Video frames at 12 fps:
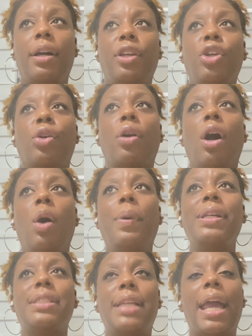you're
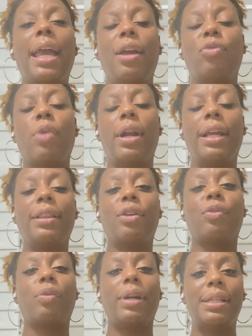always running
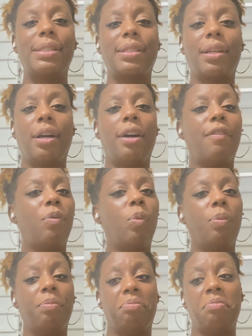the risk of,
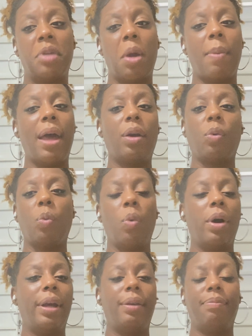no matter
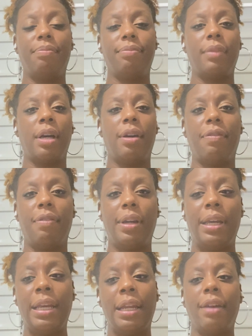what of
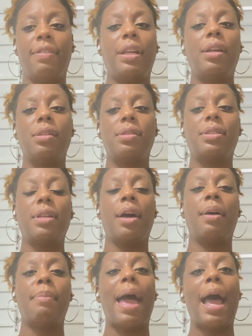any of these
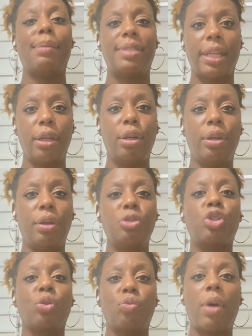apps that you
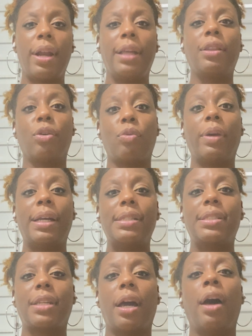use, you're running the
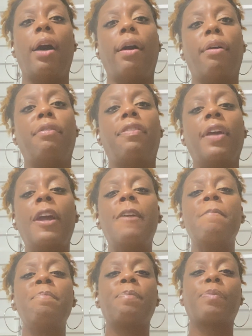risk of
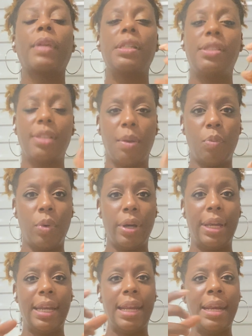
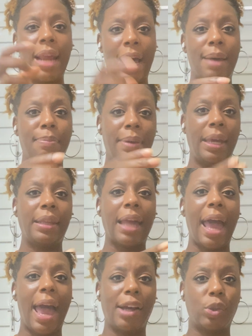someone not being
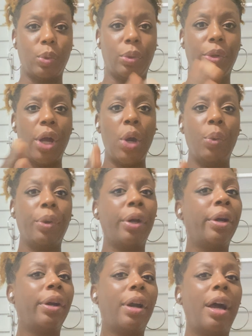the actual
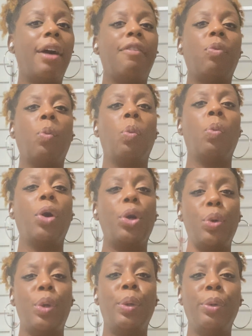owner of
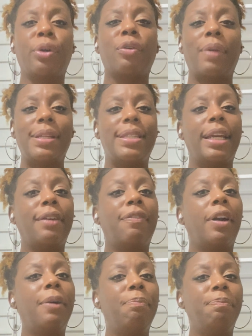who you're renting
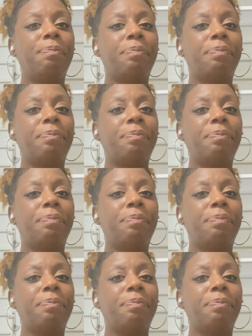from.